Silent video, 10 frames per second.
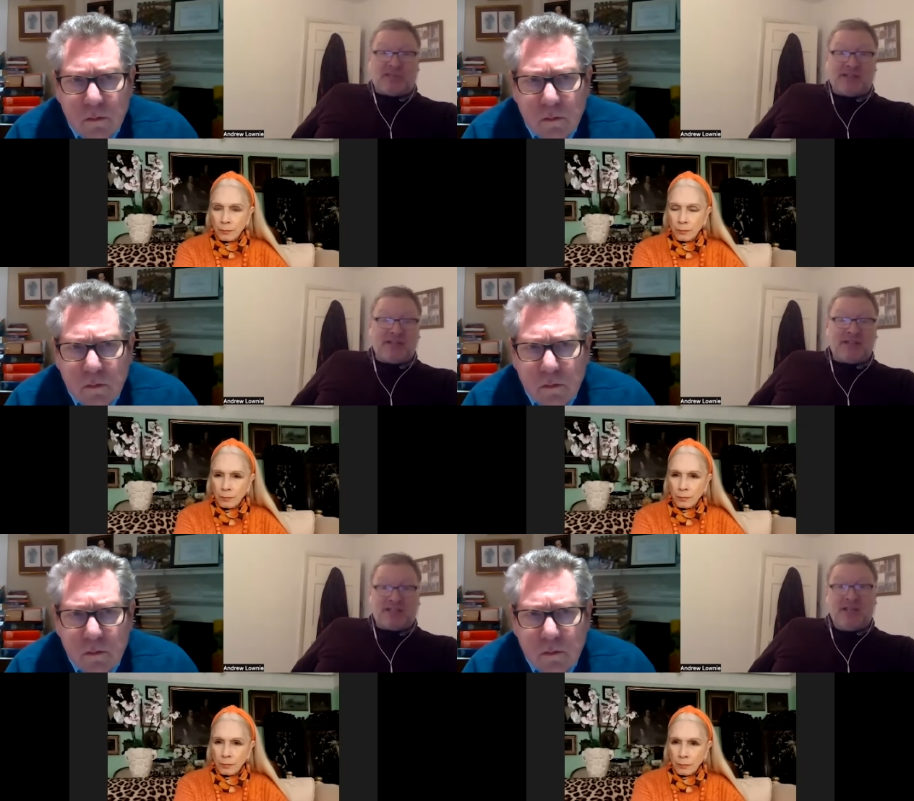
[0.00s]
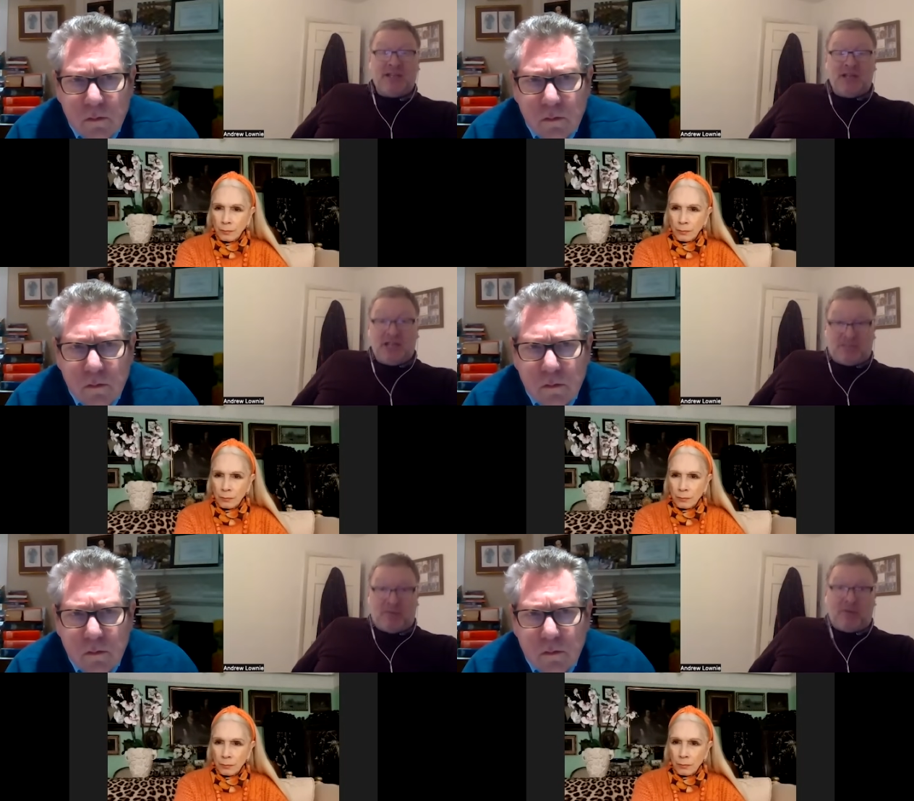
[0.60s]
Speaker 1: I think this
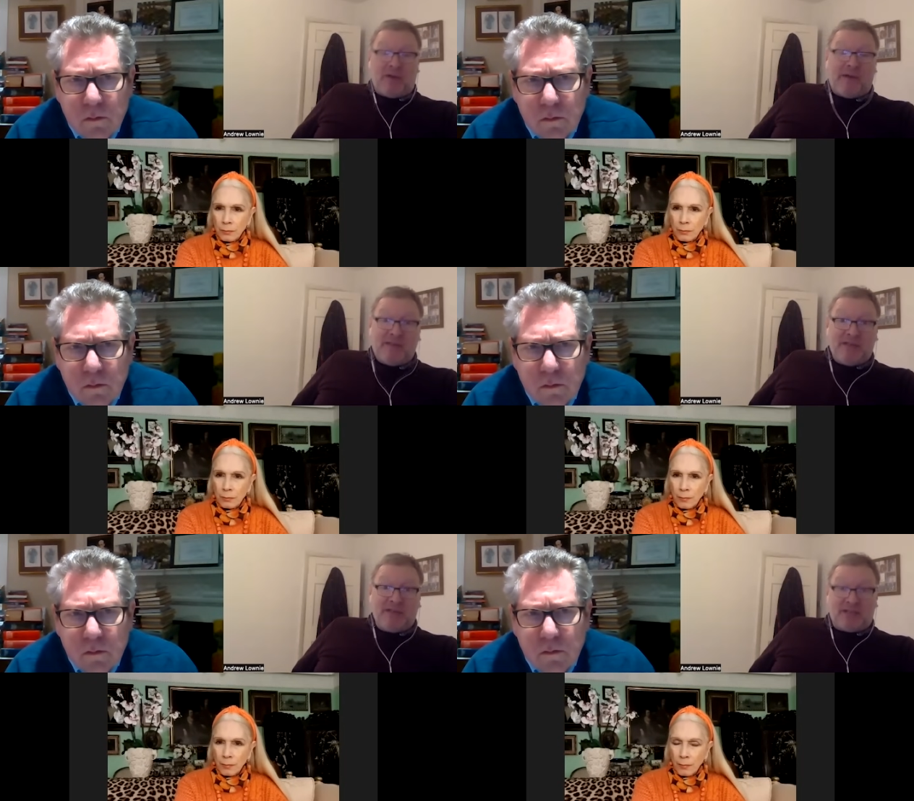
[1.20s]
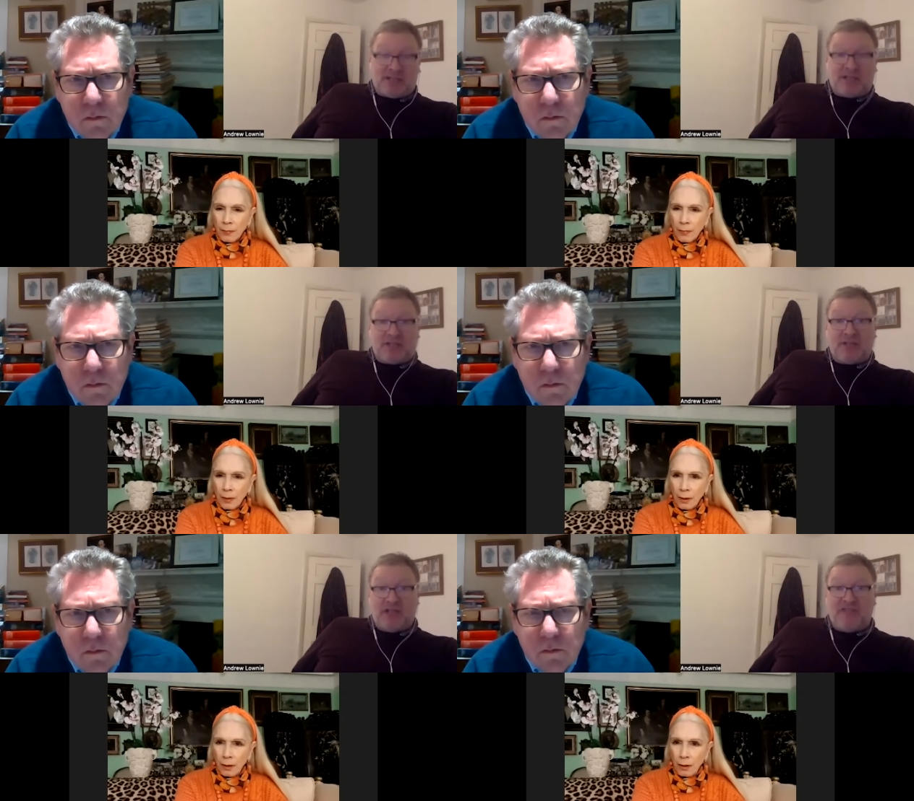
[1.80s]
is probably already being
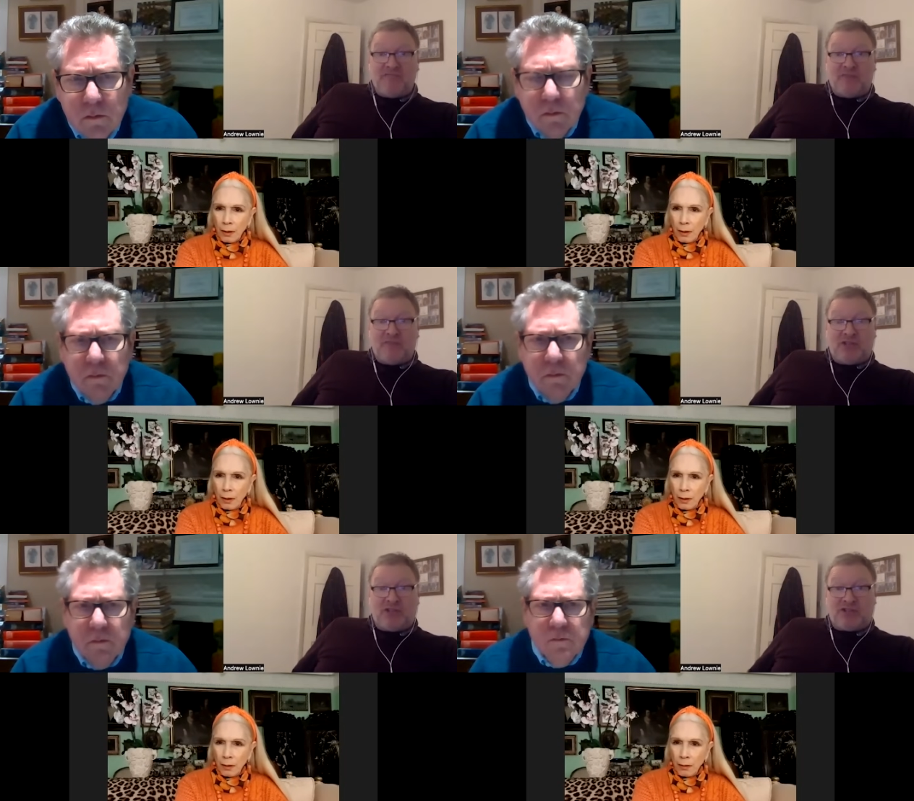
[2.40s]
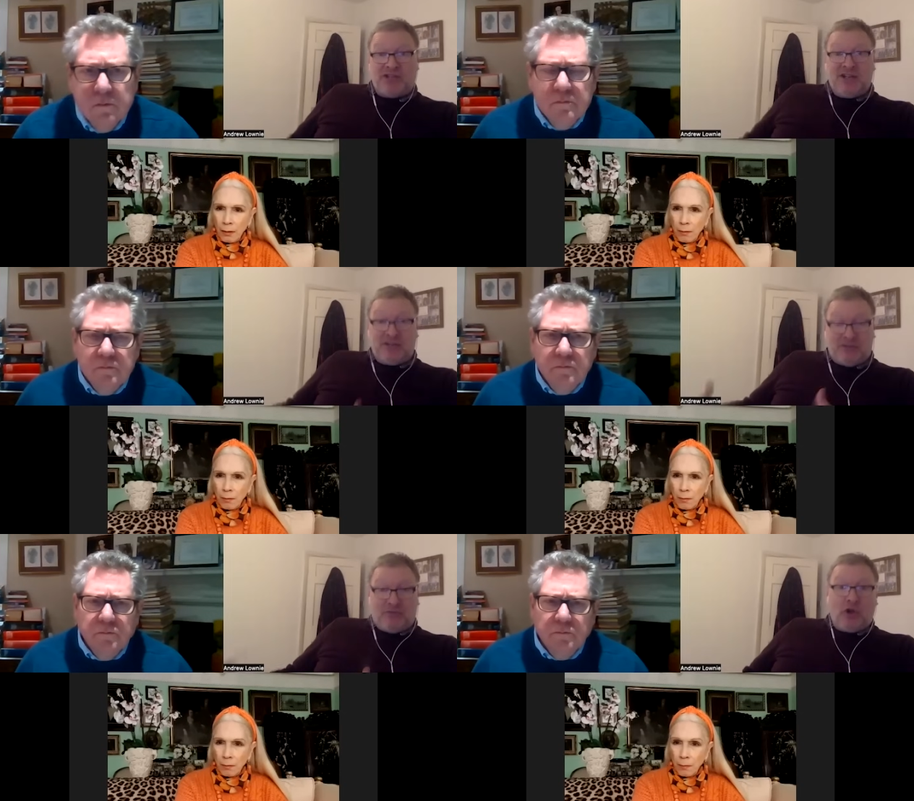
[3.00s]
discussed in government because
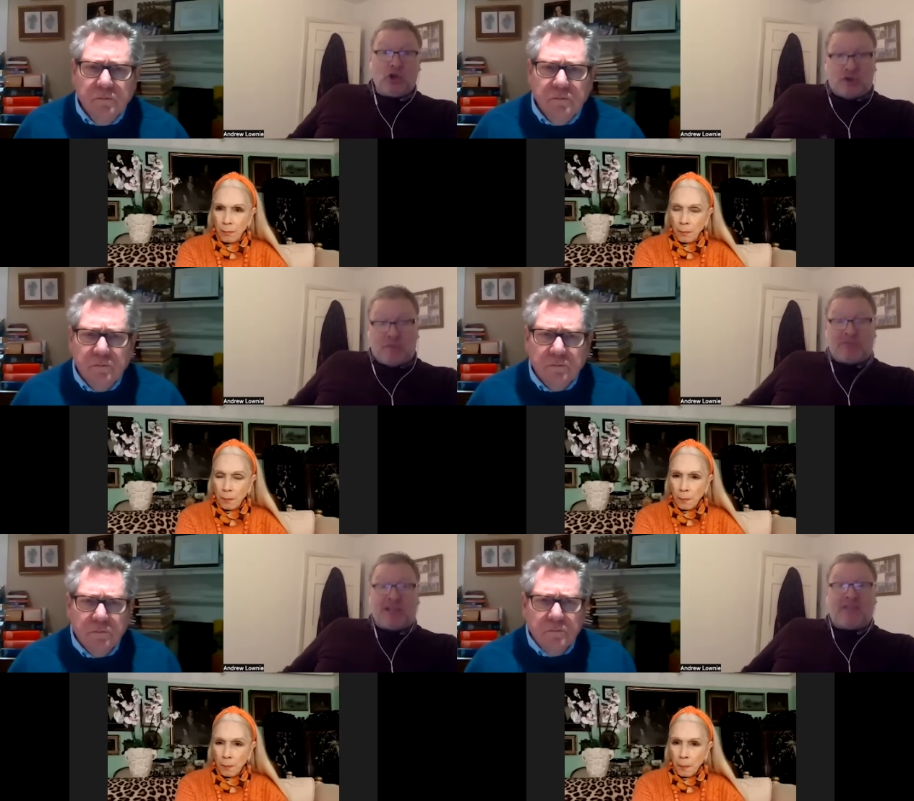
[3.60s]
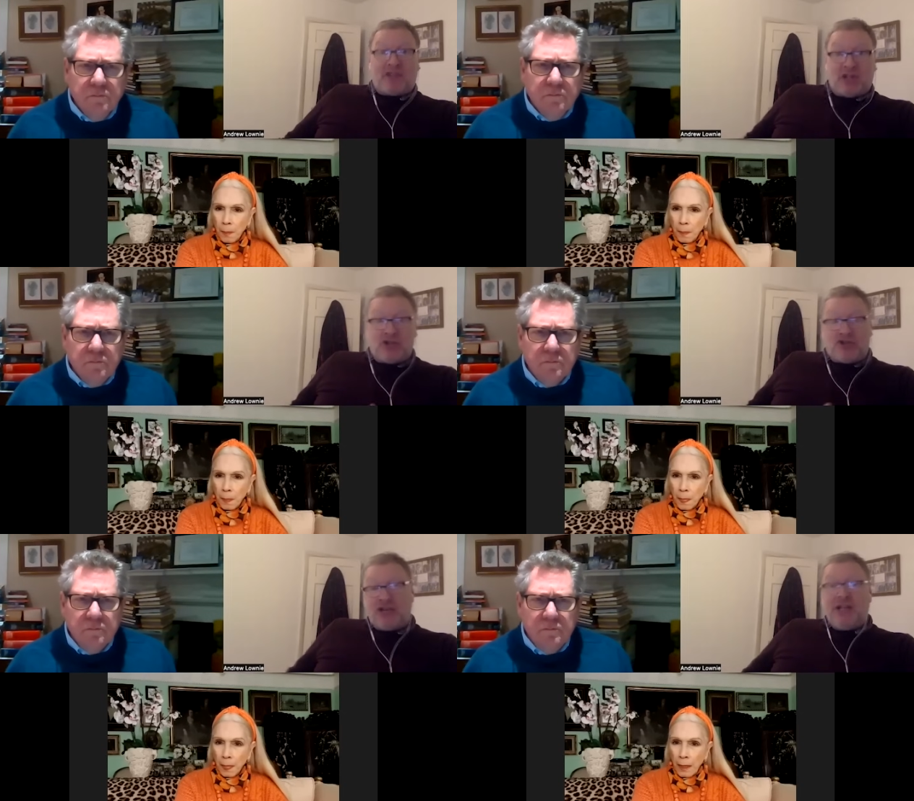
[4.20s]
the royals represent the
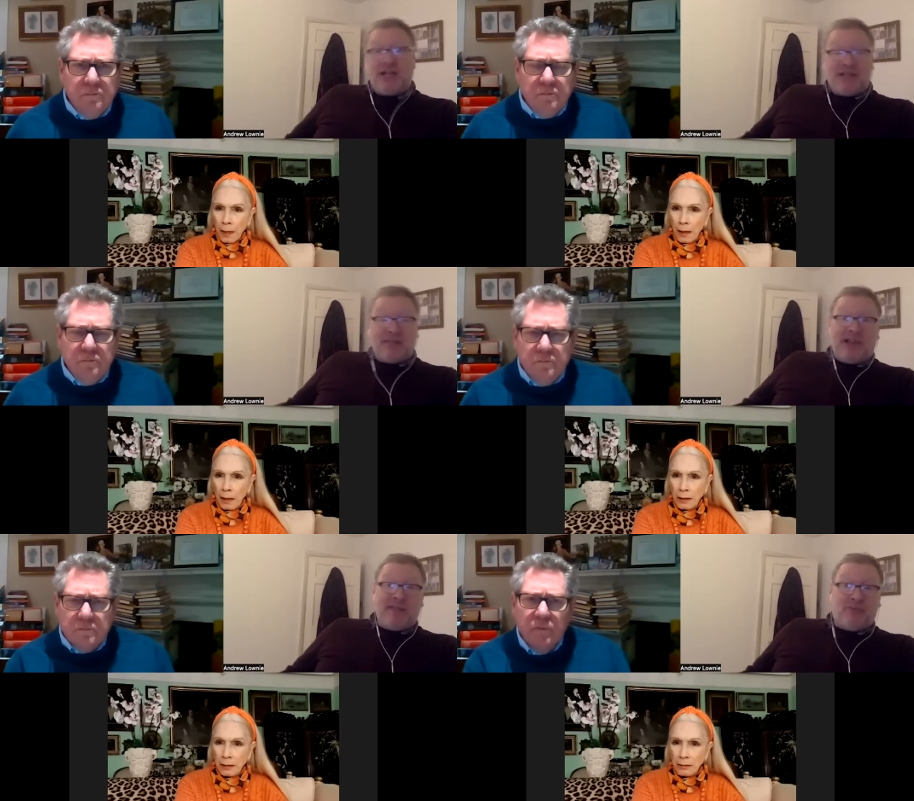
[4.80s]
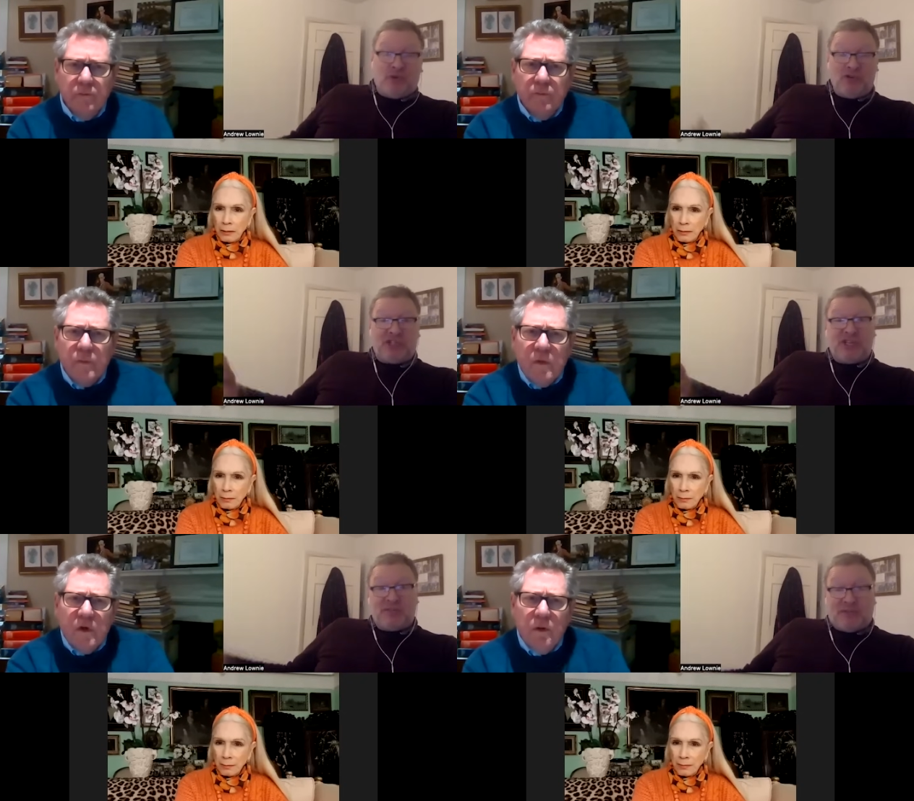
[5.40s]
country. They're really
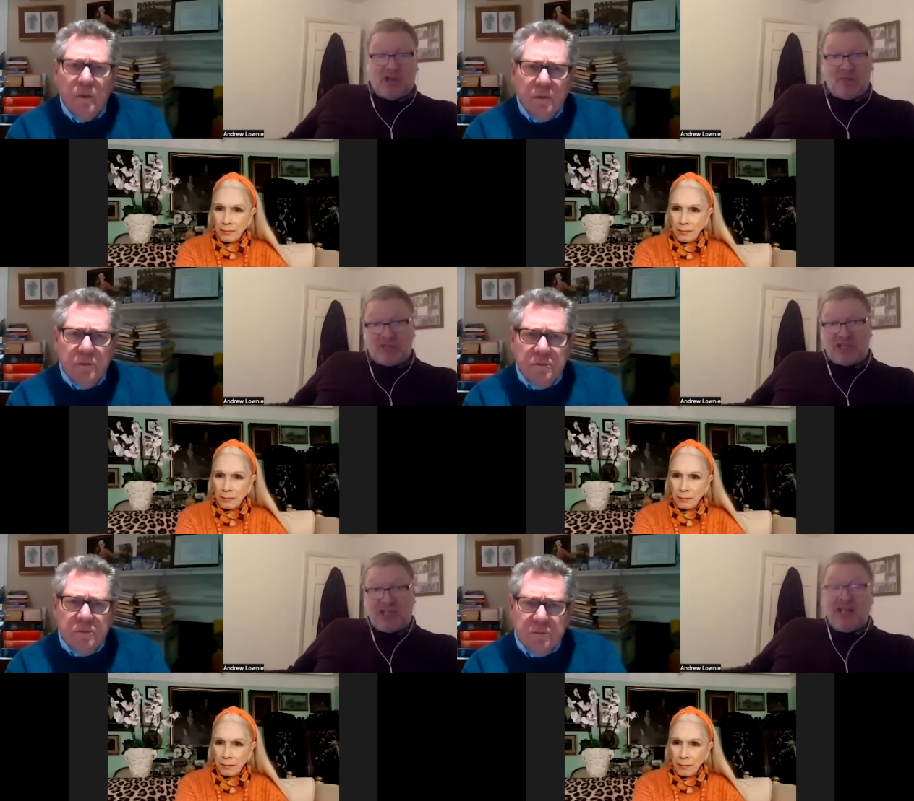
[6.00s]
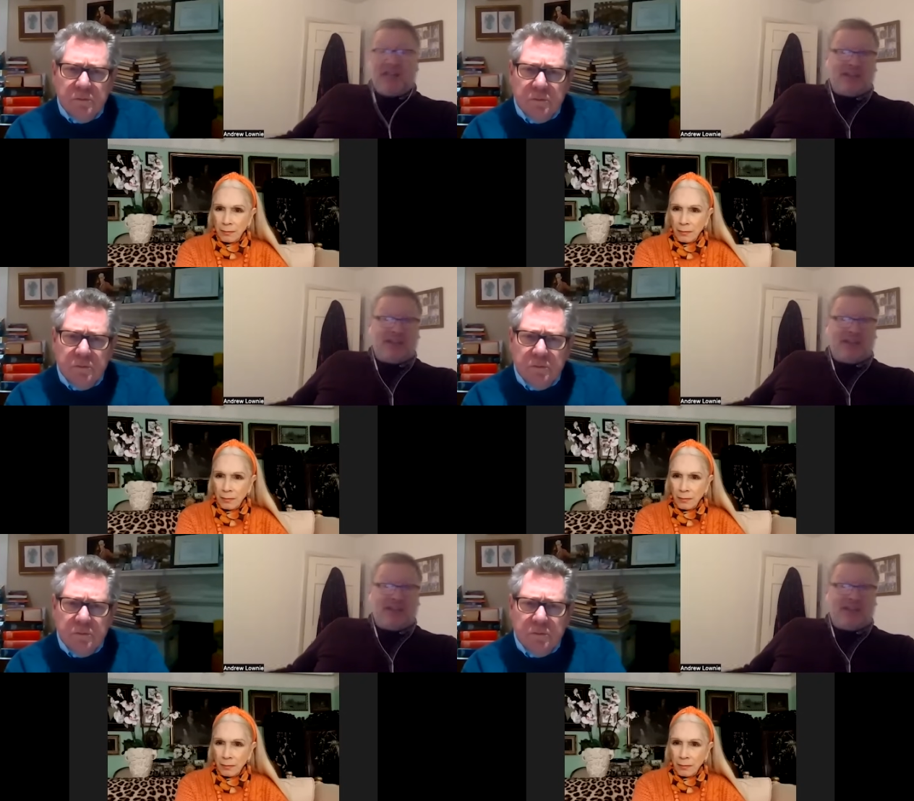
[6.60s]
important in diplomacy.